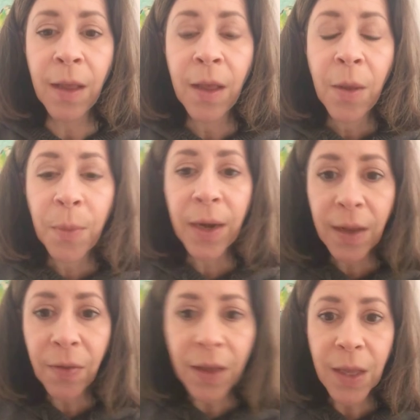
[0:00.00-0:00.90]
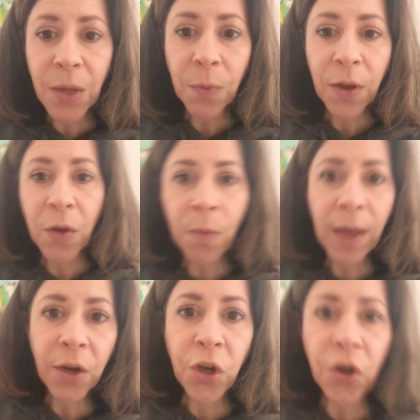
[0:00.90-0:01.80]
But in this, what you
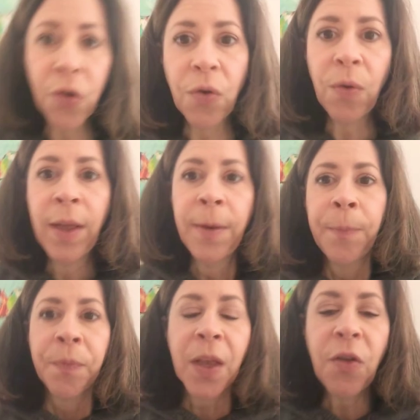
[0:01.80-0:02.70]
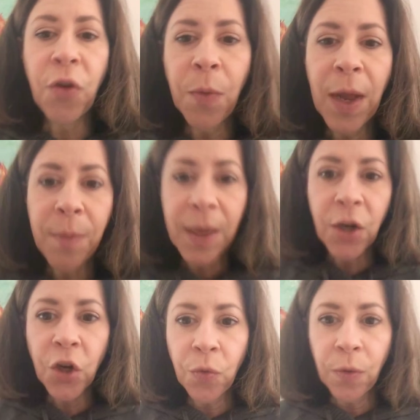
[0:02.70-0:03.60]
want to do is you want to make
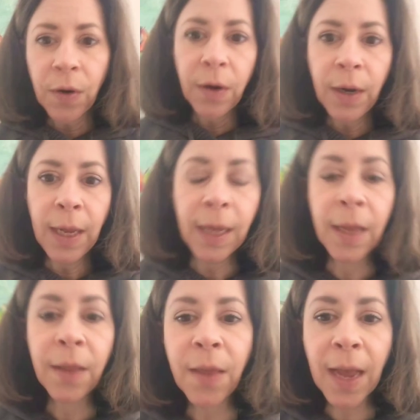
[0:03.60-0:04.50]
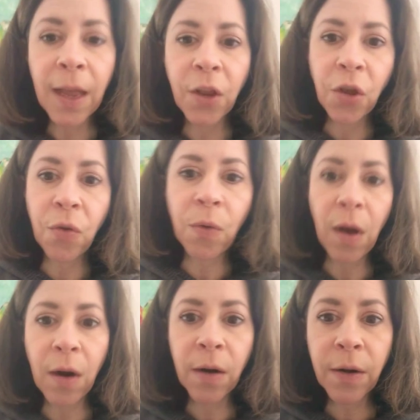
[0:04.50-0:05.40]
sure that you
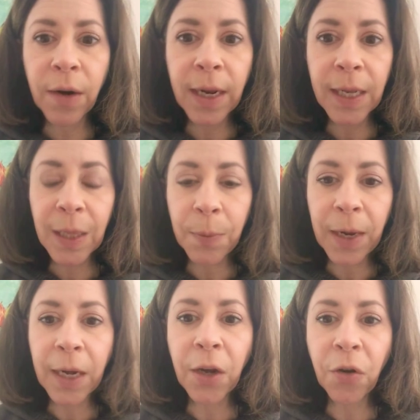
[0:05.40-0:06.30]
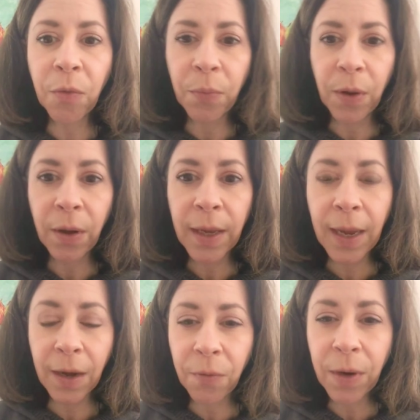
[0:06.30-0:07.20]
are explaining your book
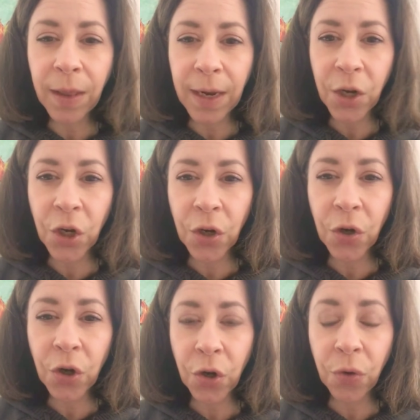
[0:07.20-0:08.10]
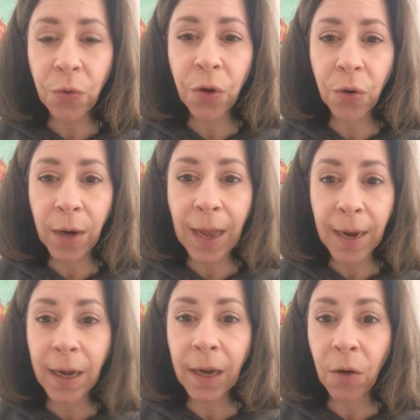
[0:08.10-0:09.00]
in relation to your
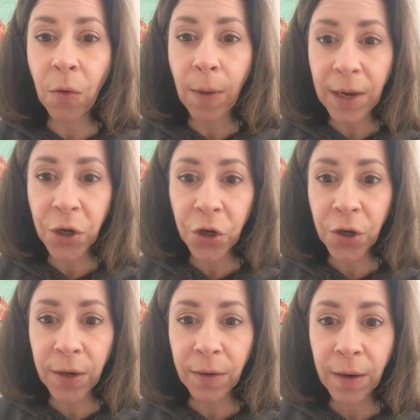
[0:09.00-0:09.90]
guiding question.